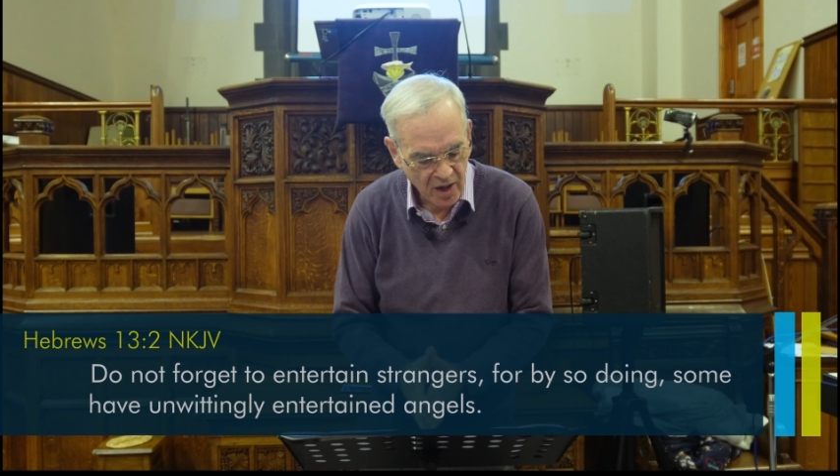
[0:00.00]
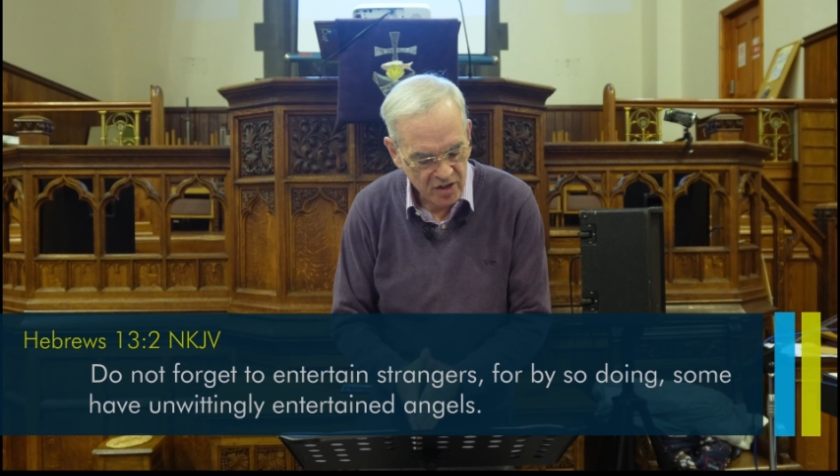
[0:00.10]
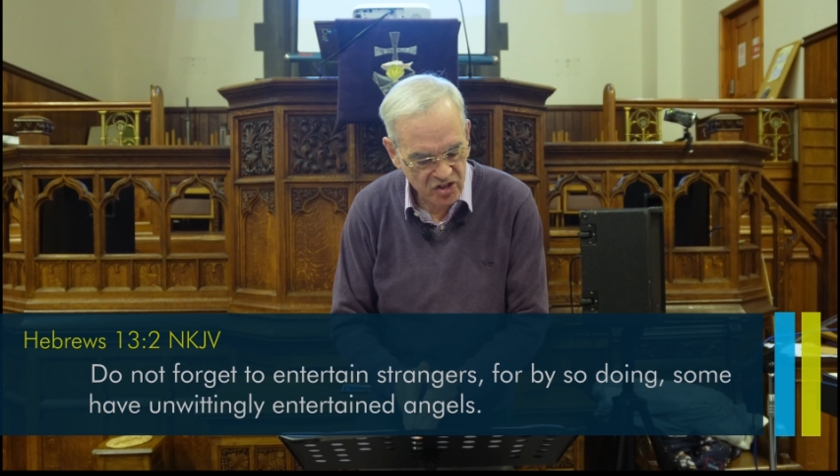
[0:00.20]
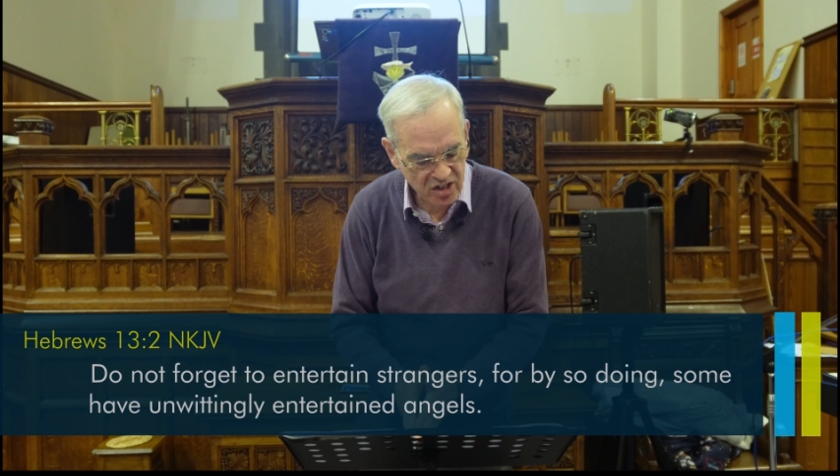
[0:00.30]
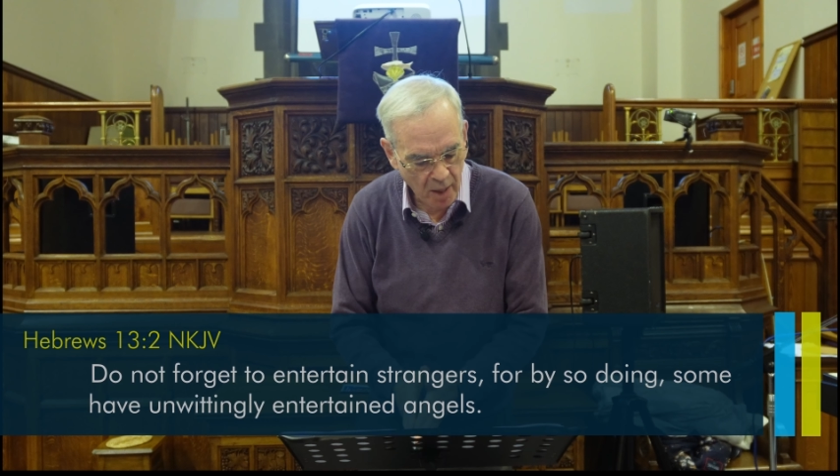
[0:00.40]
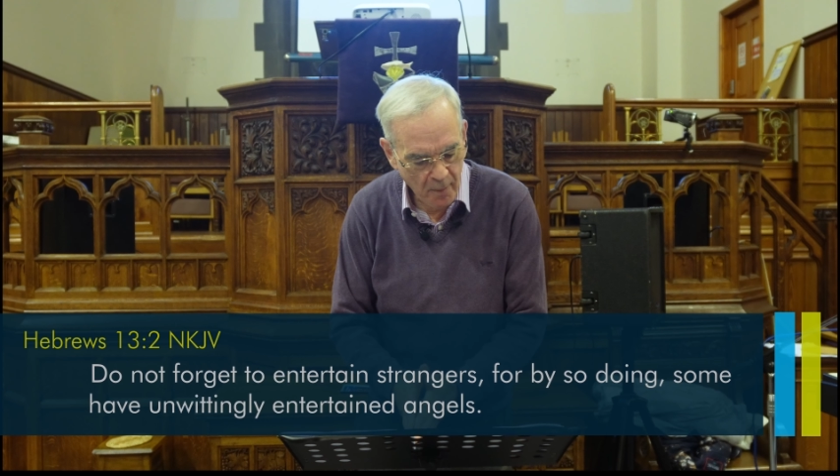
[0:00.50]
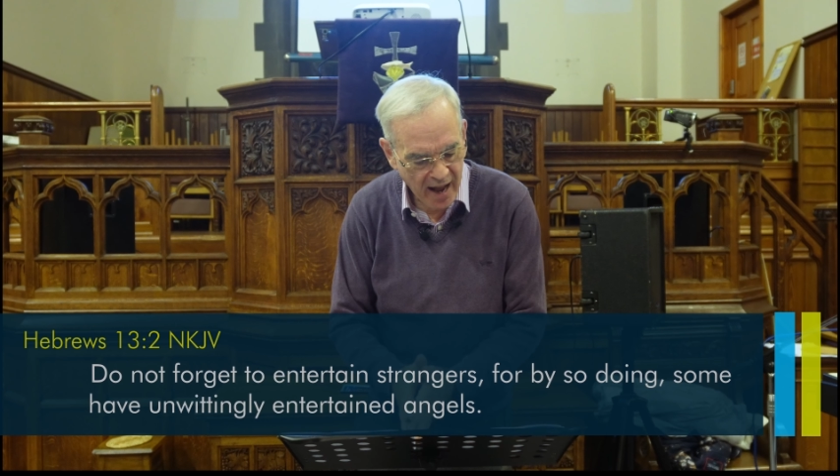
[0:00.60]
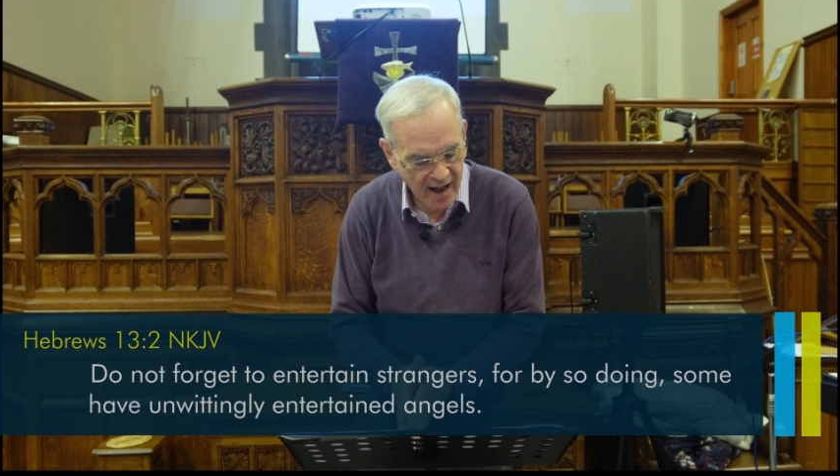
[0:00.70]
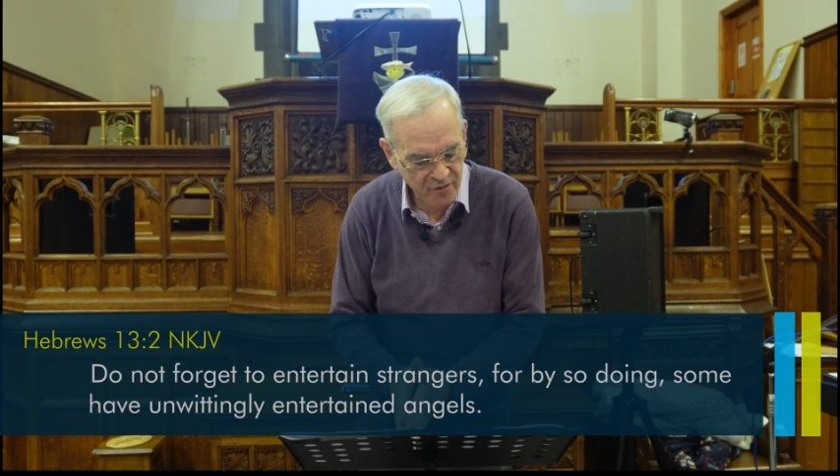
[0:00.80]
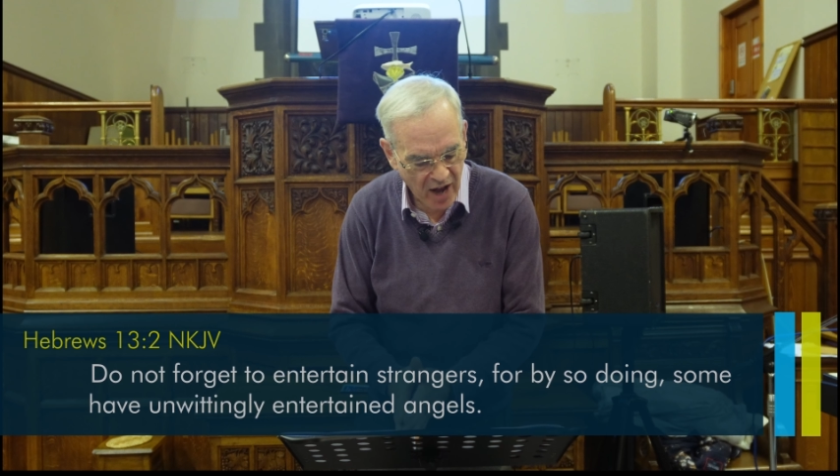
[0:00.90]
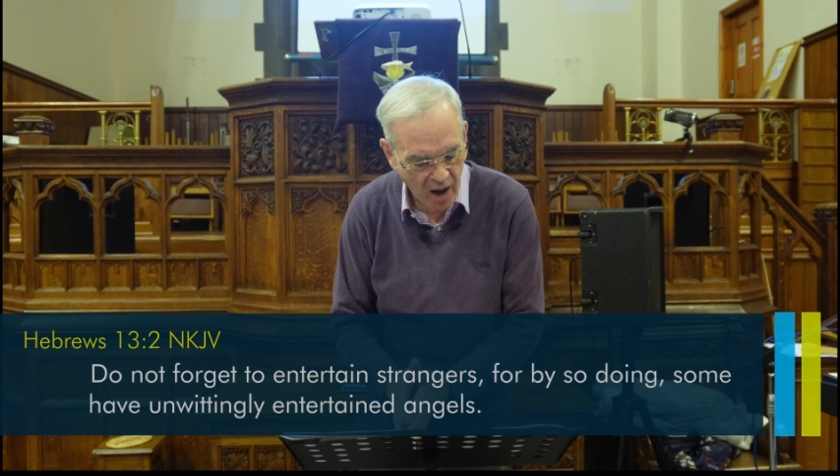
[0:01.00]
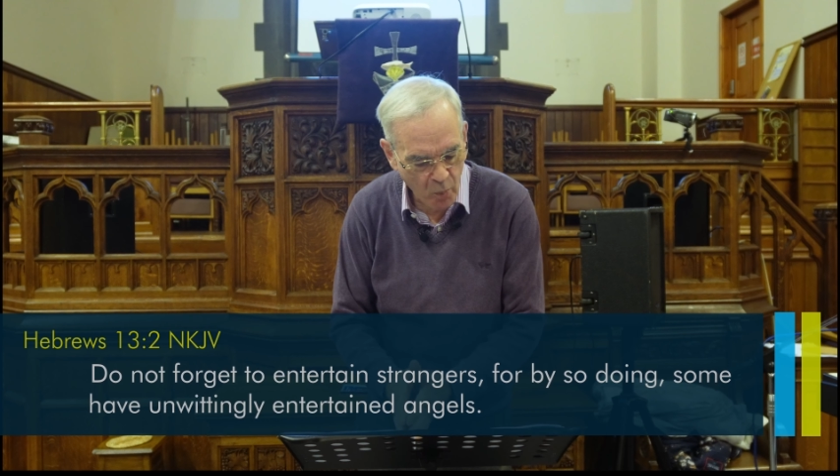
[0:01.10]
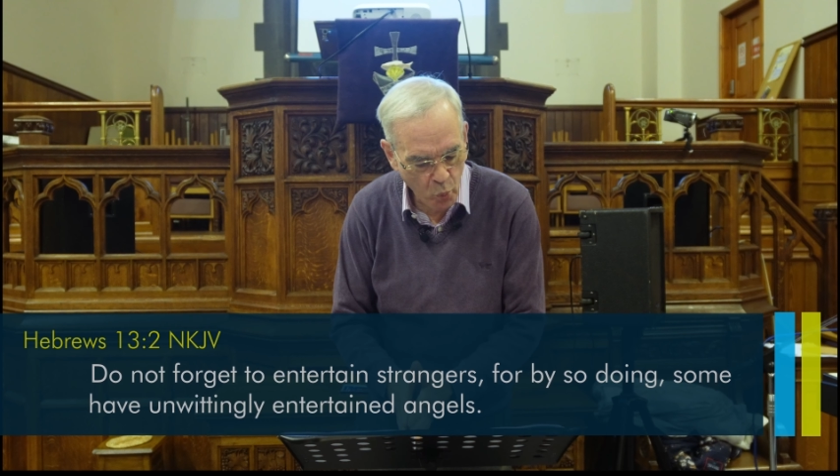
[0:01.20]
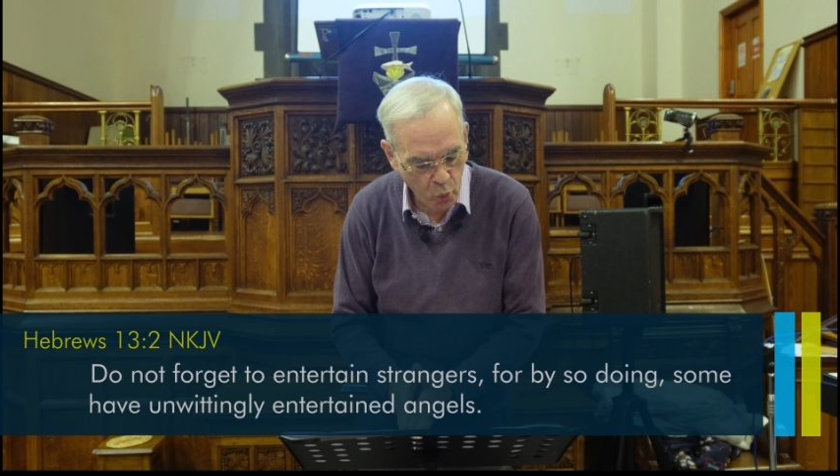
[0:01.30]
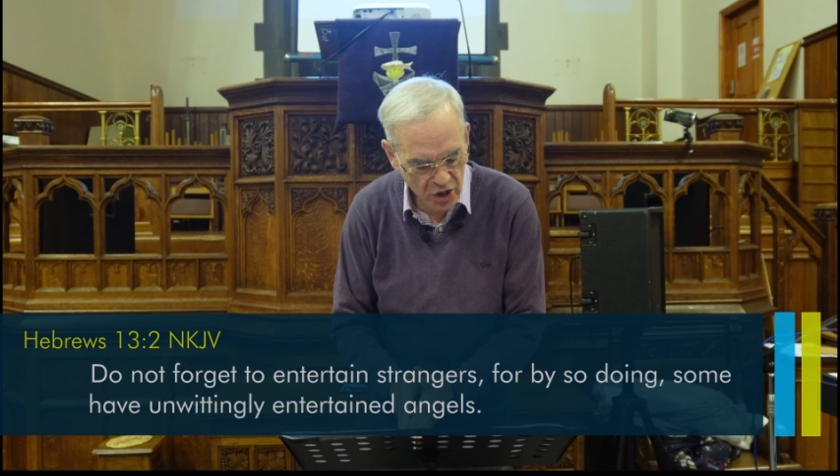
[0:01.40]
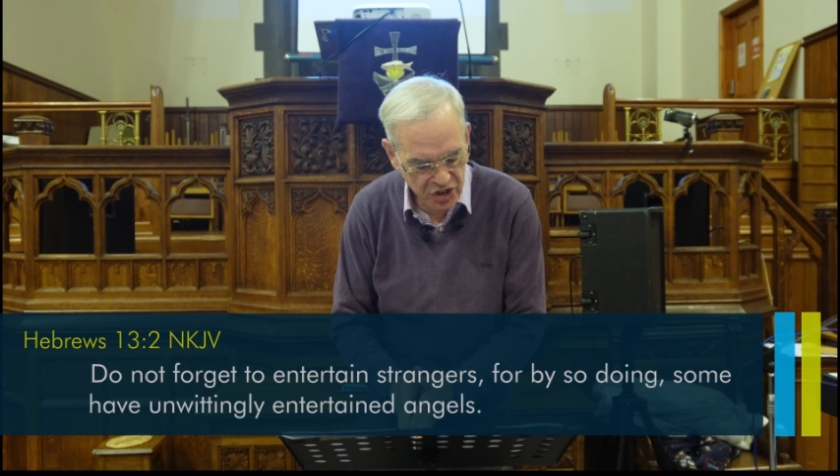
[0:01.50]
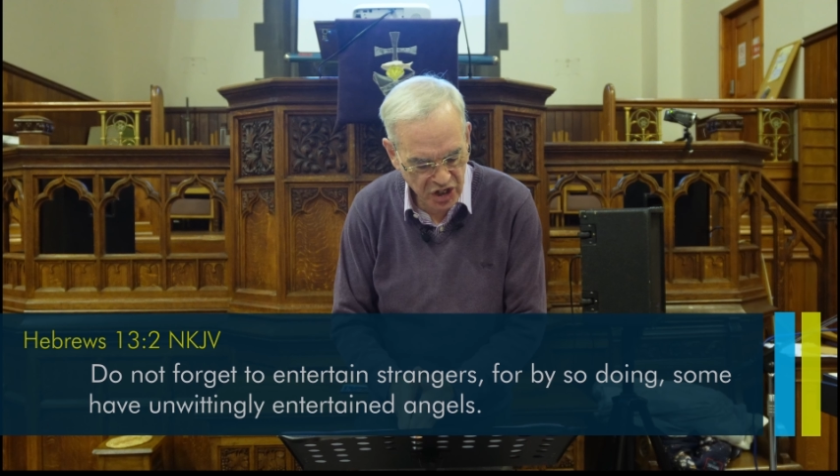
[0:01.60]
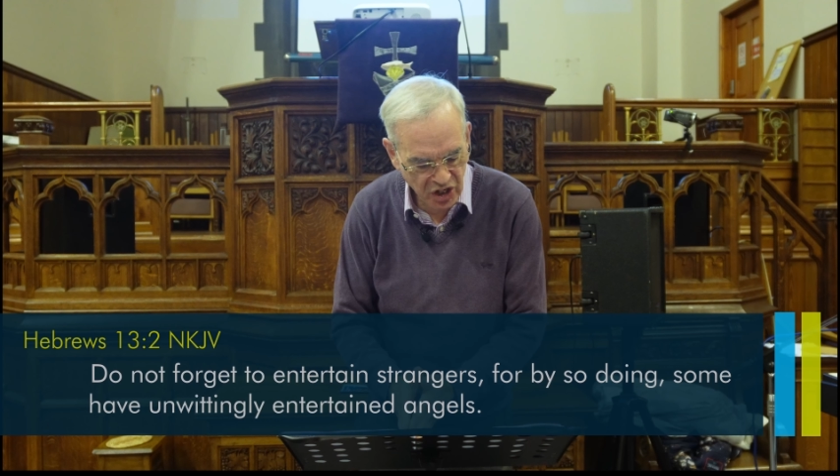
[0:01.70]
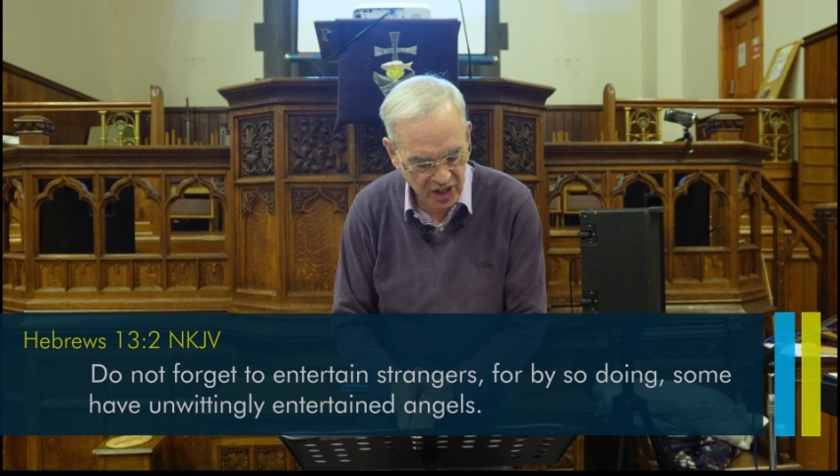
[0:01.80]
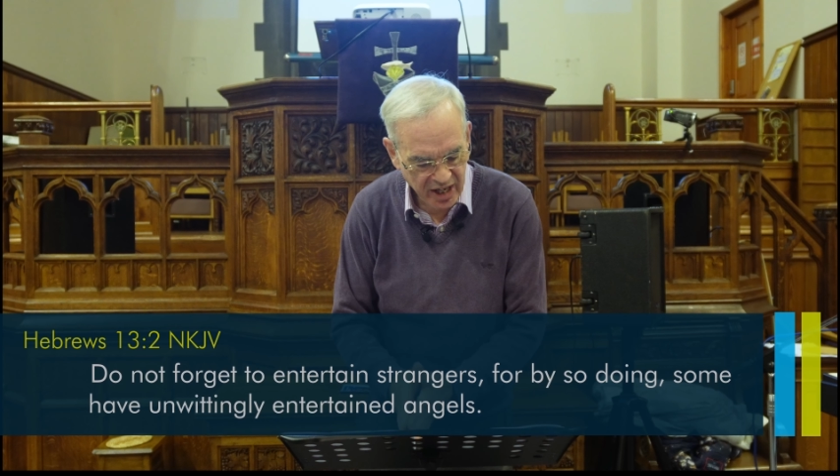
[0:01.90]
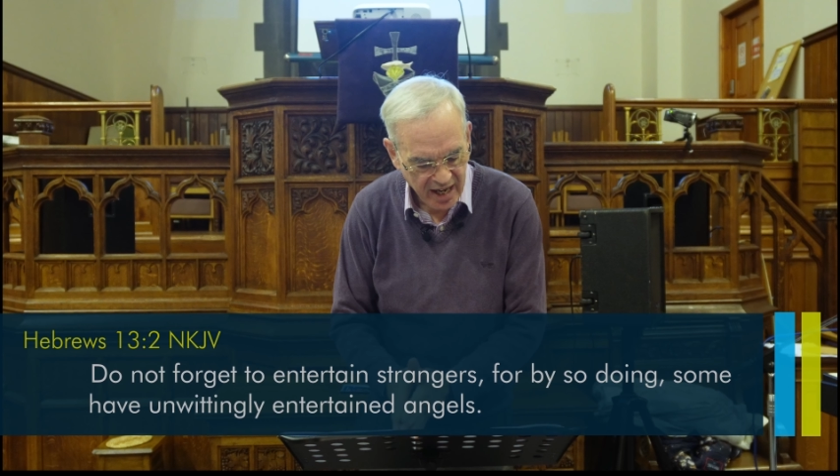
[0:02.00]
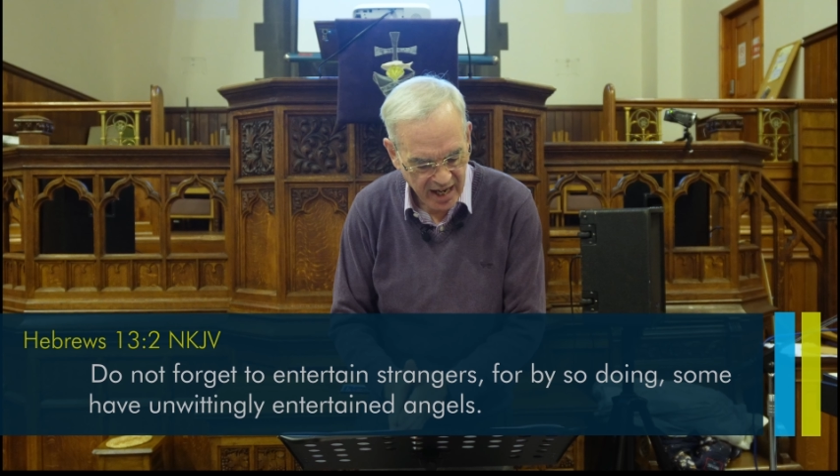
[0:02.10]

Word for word: some have unwittingly